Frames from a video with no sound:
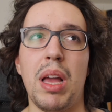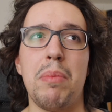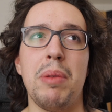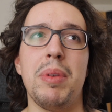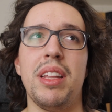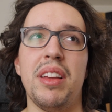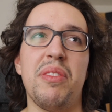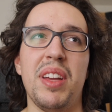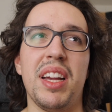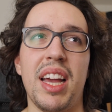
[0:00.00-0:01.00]
maybe the
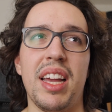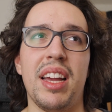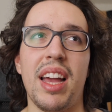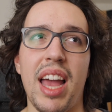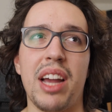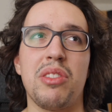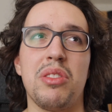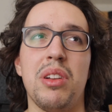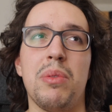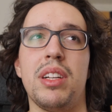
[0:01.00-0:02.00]
thing I
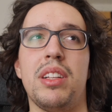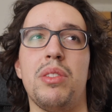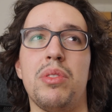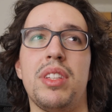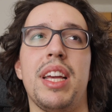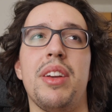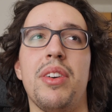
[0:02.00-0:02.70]
actually wanted to say